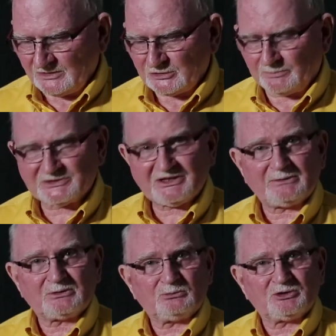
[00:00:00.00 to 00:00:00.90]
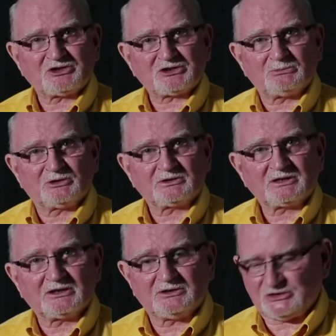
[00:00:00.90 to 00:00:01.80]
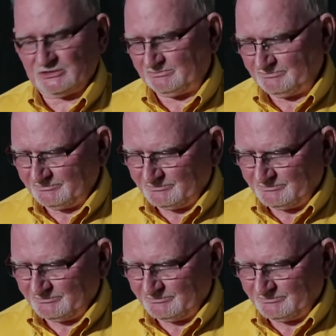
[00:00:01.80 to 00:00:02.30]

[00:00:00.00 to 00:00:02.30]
to present with a similar condition.